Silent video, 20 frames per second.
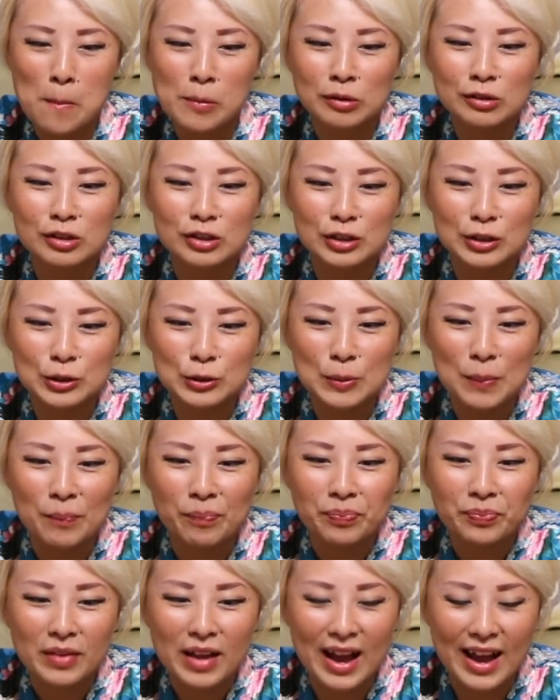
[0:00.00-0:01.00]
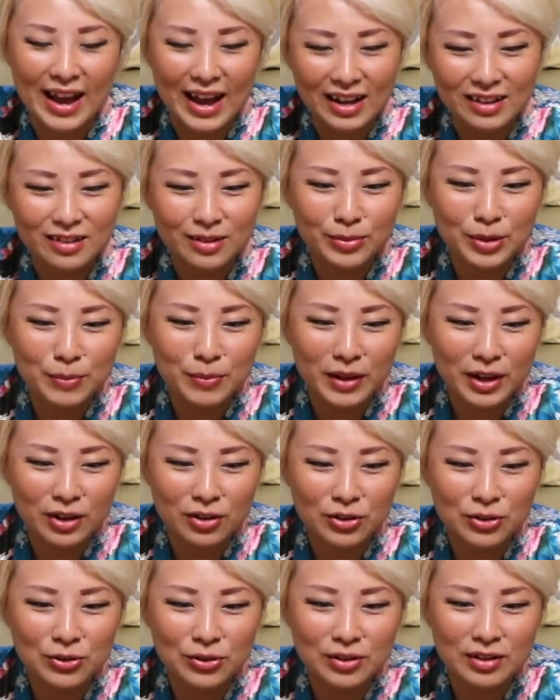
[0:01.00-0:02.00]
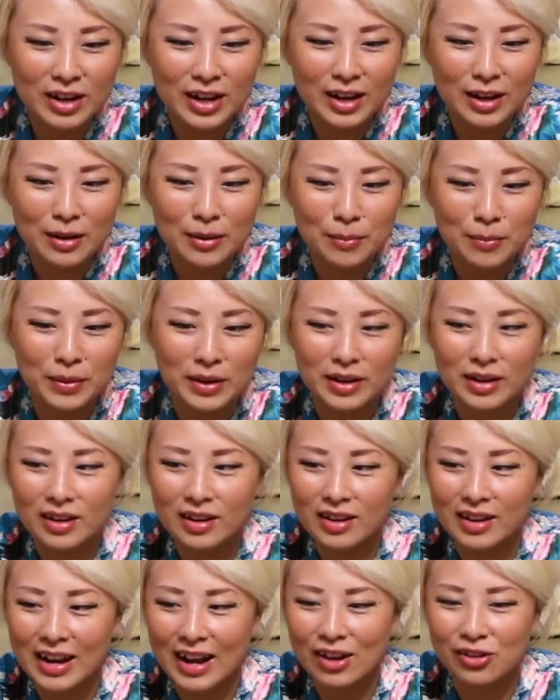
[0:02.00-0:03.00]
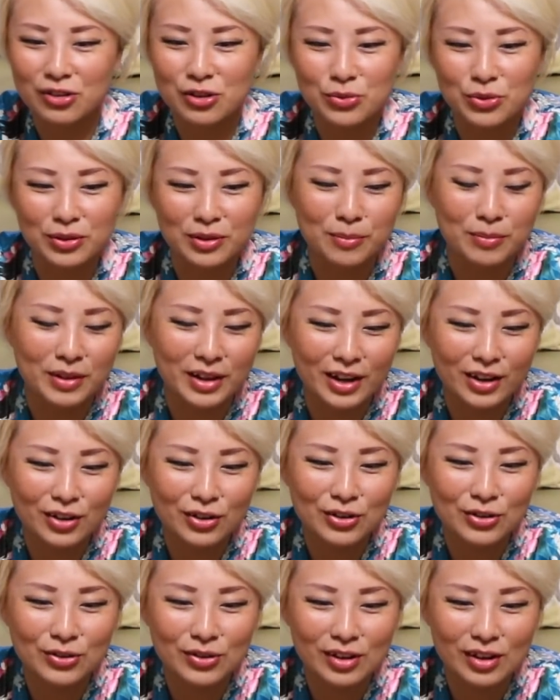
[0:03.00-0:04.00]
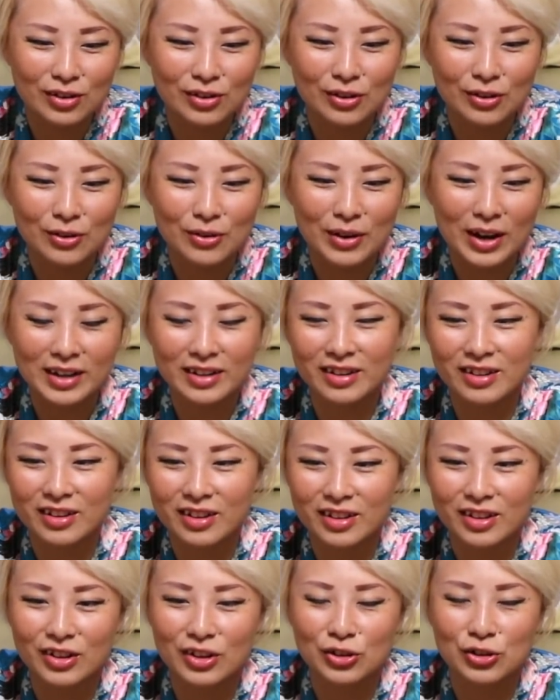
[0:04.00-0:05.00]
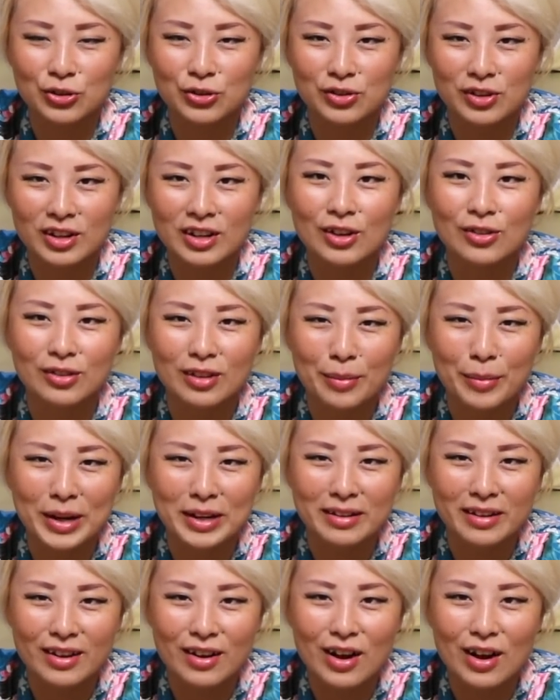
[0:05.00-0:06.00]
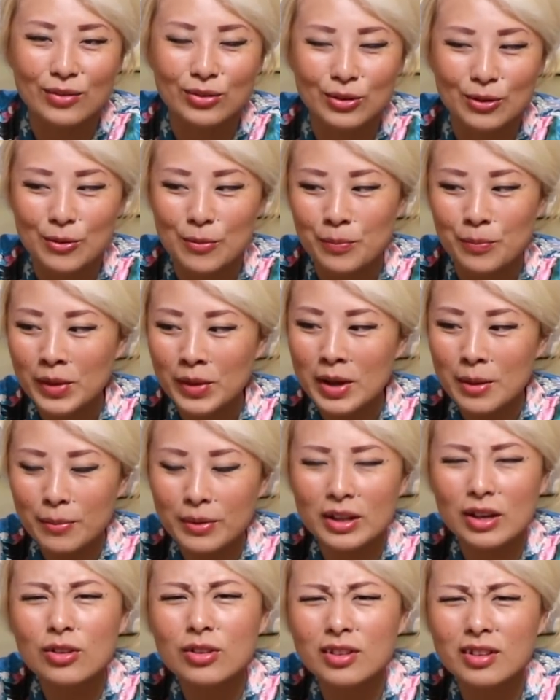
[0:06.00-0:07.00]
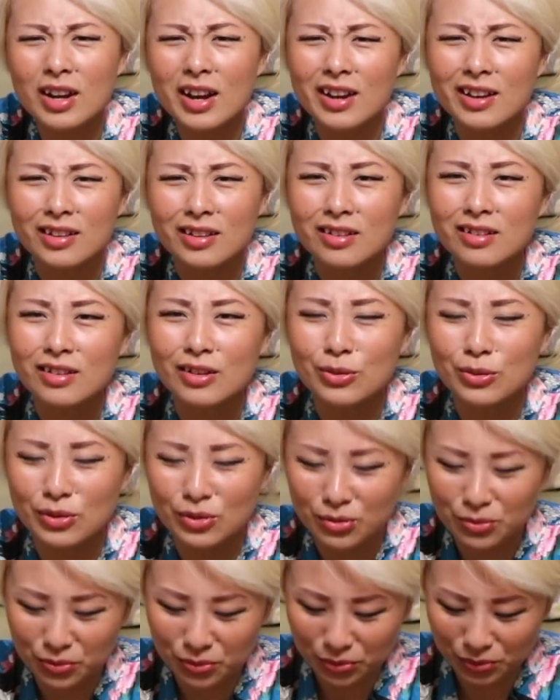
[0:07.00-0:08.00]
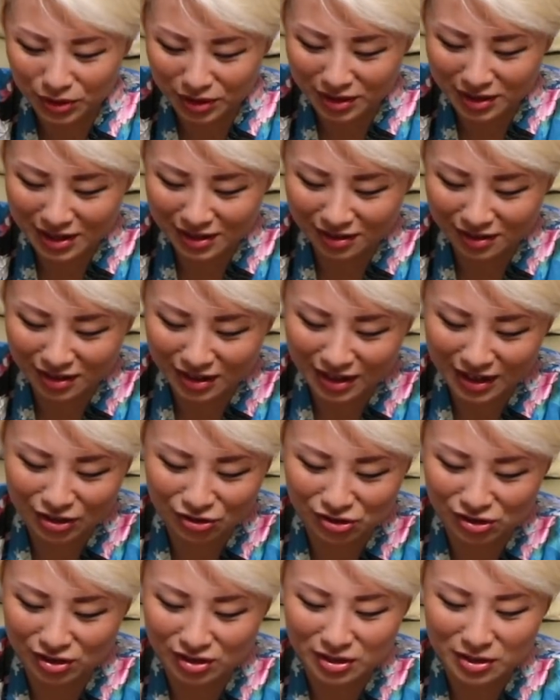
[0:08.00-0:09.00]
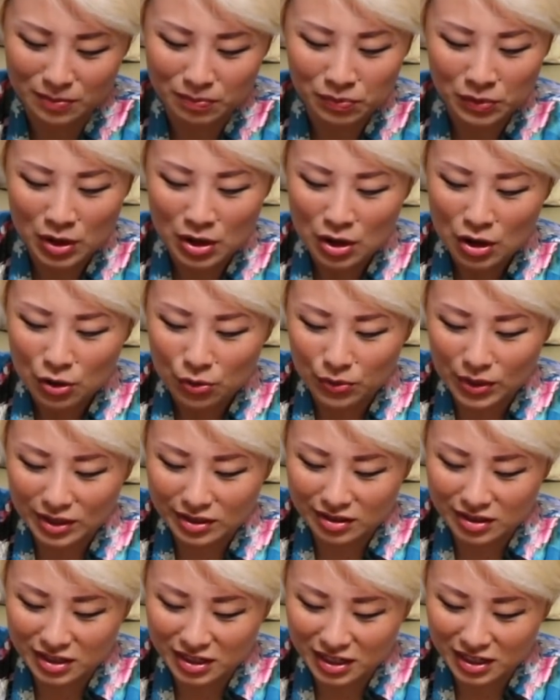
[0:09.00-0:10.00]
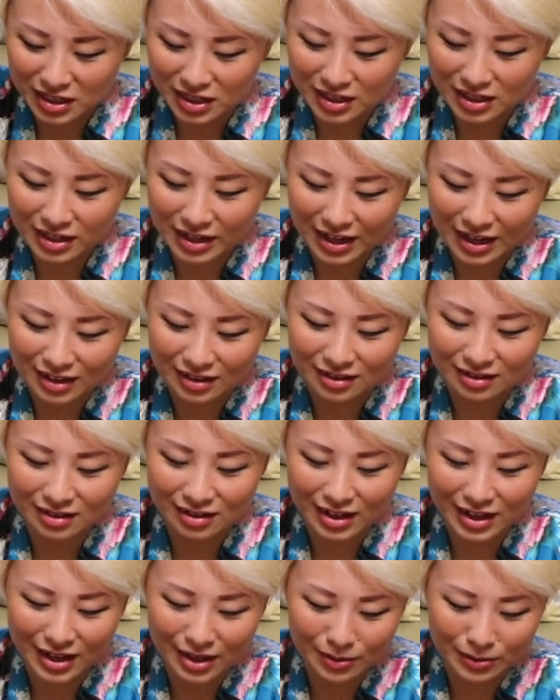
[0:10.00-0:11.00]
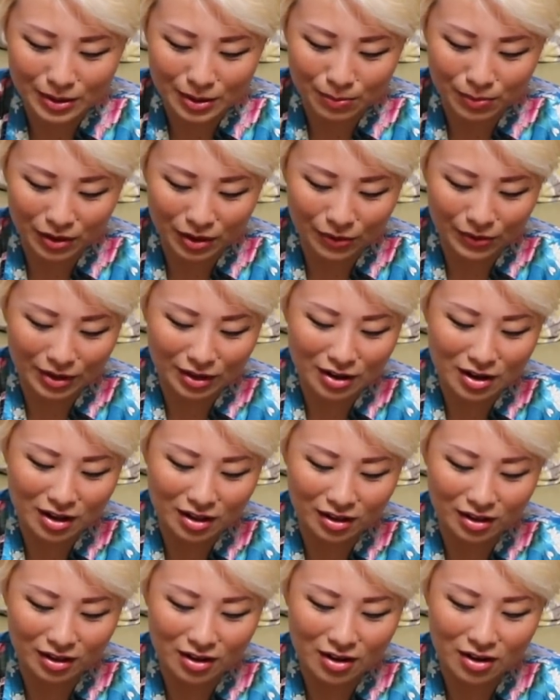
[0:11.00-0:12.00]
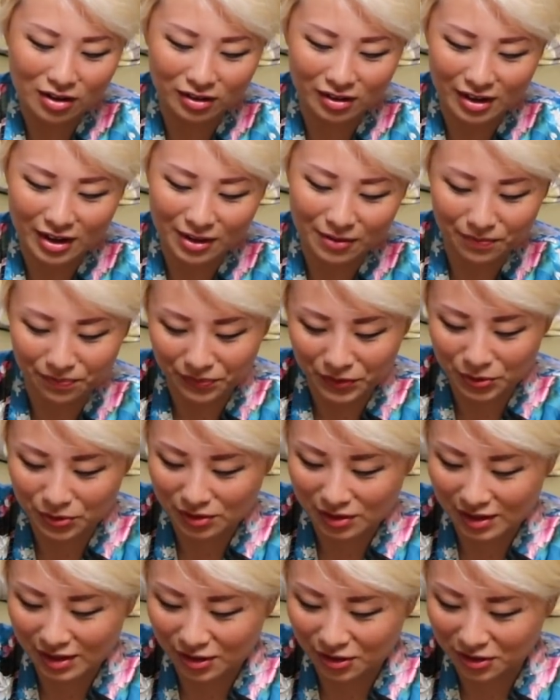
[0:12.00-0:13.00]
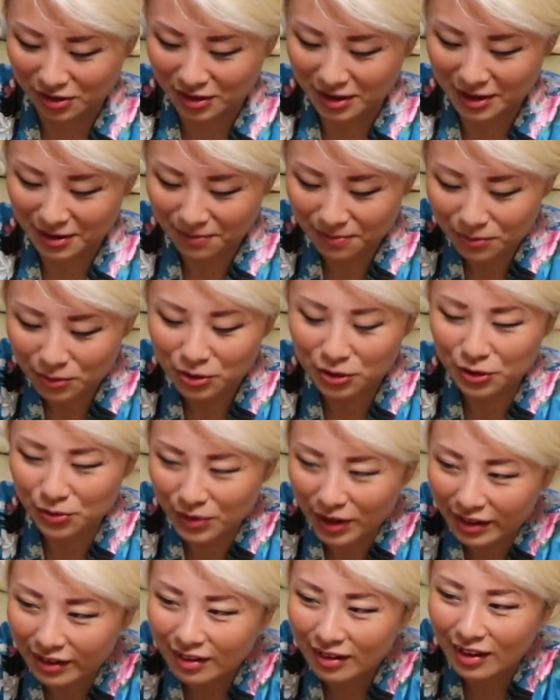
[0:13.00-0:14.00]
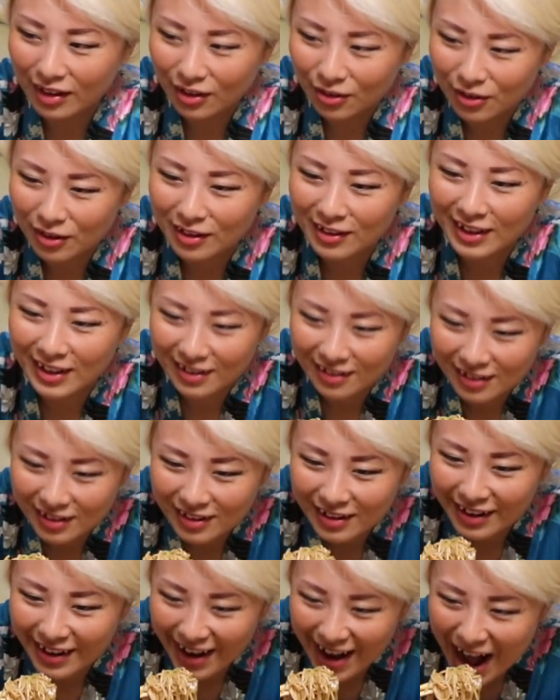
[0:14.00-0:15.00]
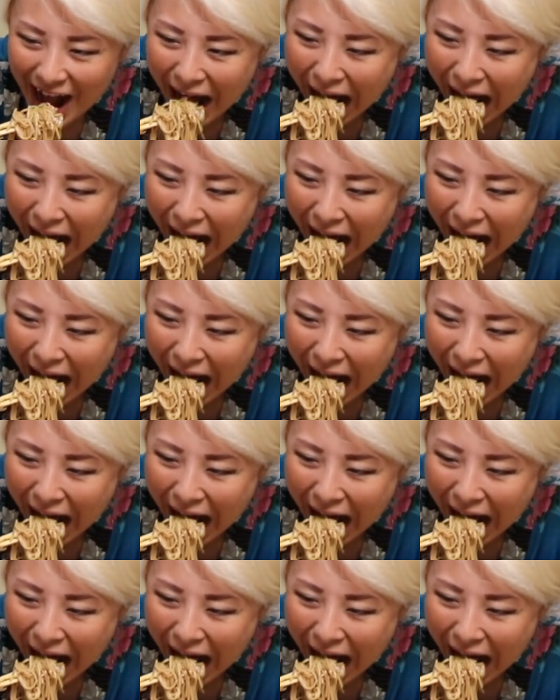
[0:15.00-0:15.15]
So I had something planned on Tuesday, but it actually wasn't planned on Tuesday, so I did nothing on Tuesday, and that was like my day off. But that was nice. It was a really nice day. I just rested and slept and played with Nala all day. It was a good day. Good rest day. Good lazy day.